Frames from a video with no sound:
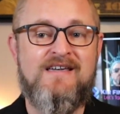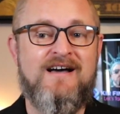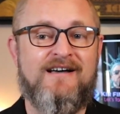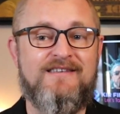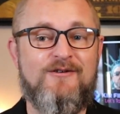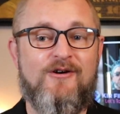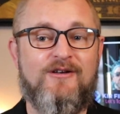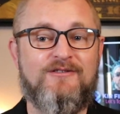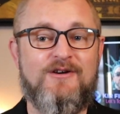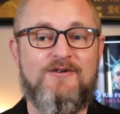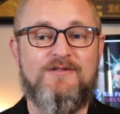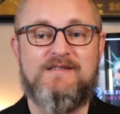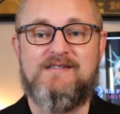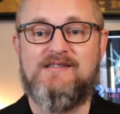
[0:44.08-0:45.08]
You all
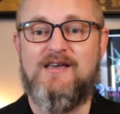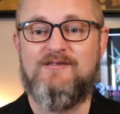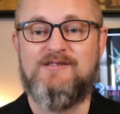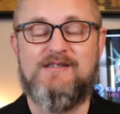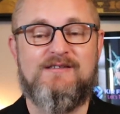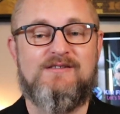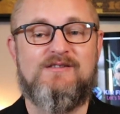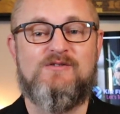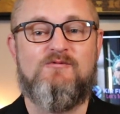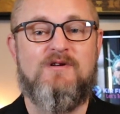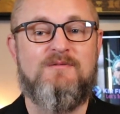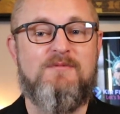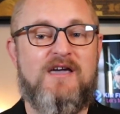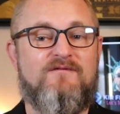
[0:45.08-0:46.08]
know that Celsius is
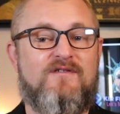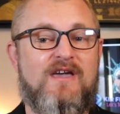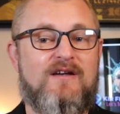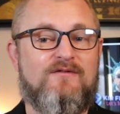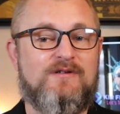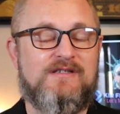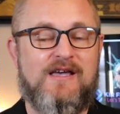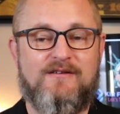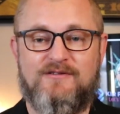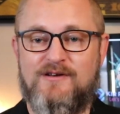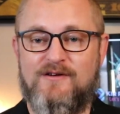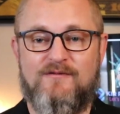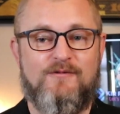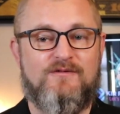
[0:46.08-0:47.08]
one of my favorites out
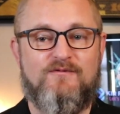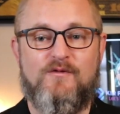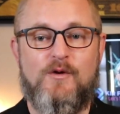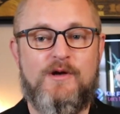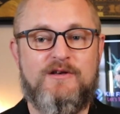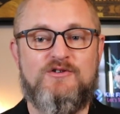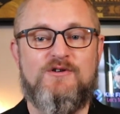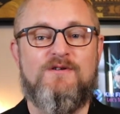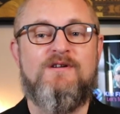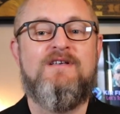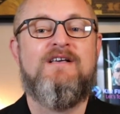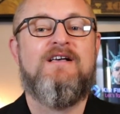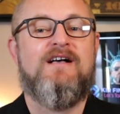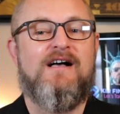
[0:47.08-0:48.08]
there with Voyager,
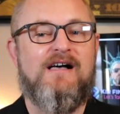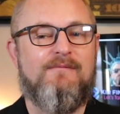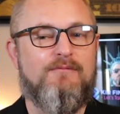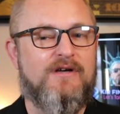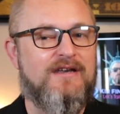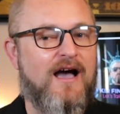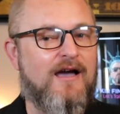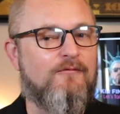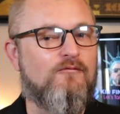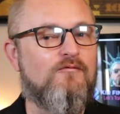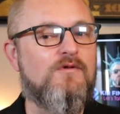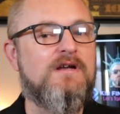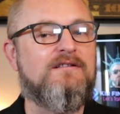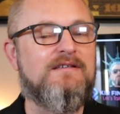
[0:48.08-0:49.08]
but I
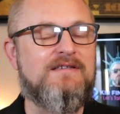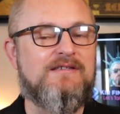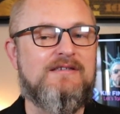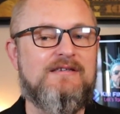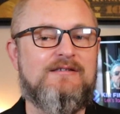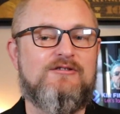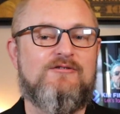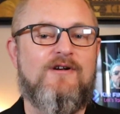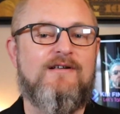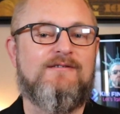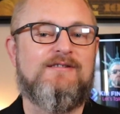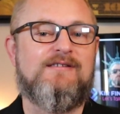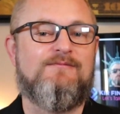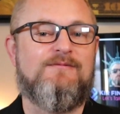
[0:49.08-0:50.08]
really see
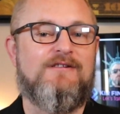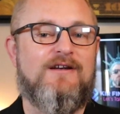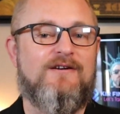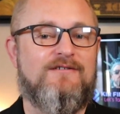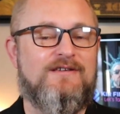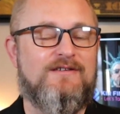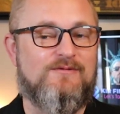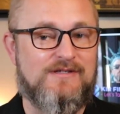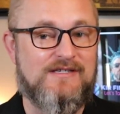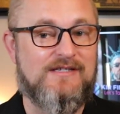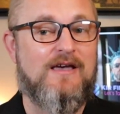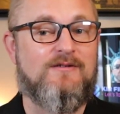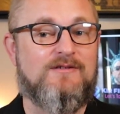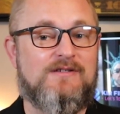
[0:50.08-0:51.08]
strong similarities with
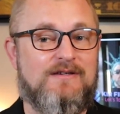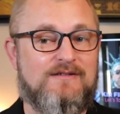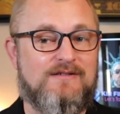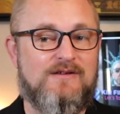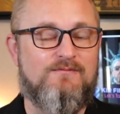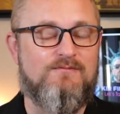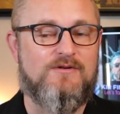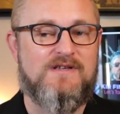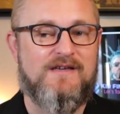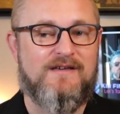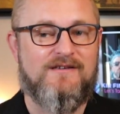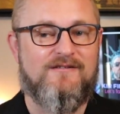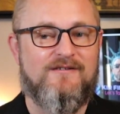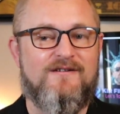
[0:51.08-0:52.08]
Celsius in
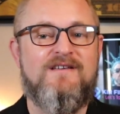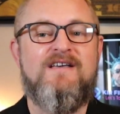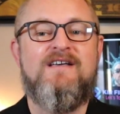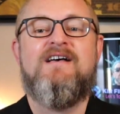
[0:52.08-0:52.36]
particular.